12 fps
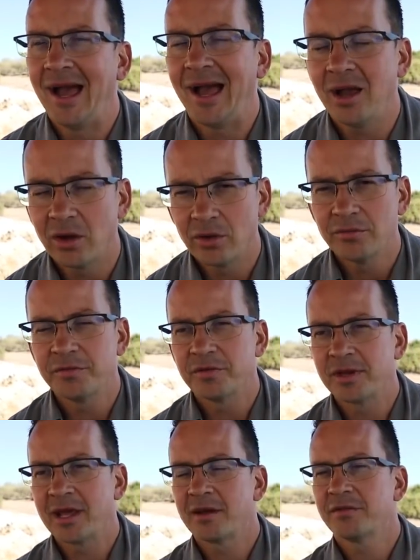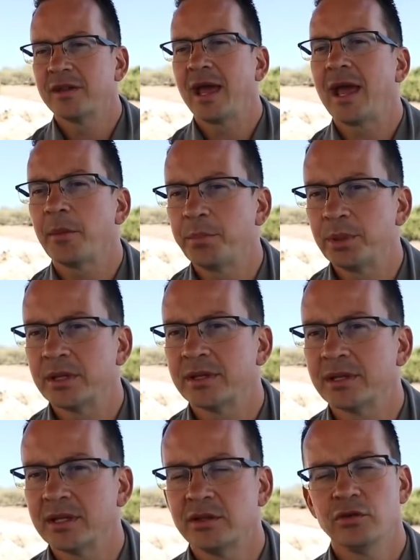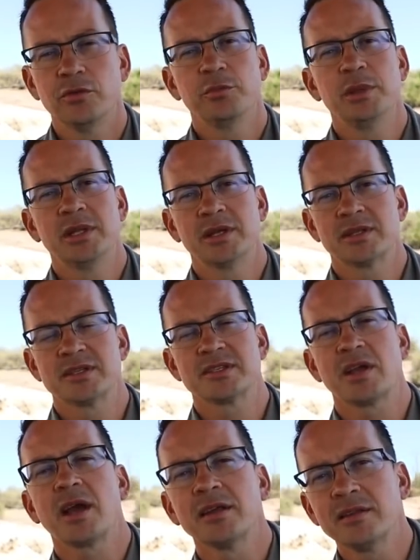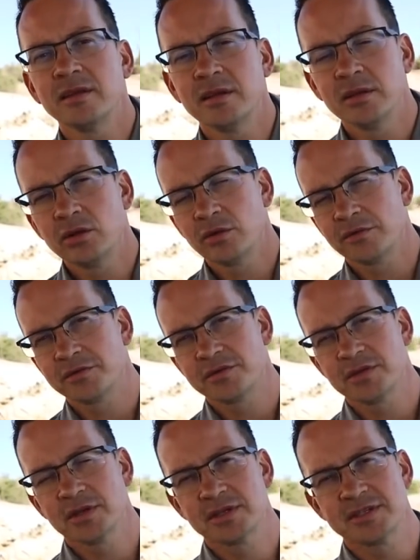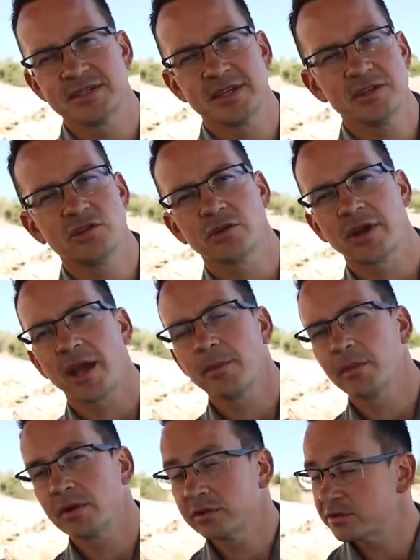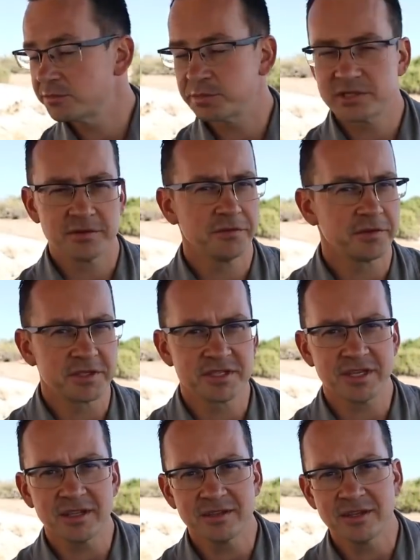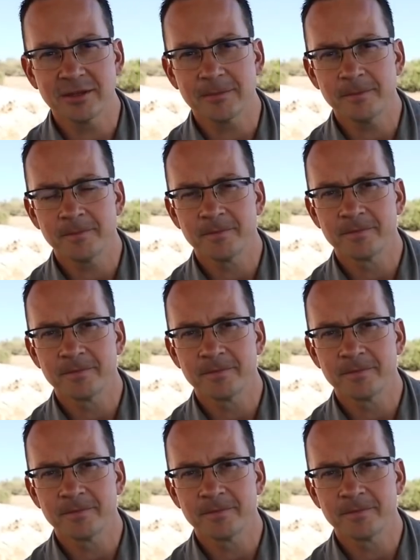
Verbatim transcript: How often have it happened that you've been at a sighting, you've set your camera to a specific setting,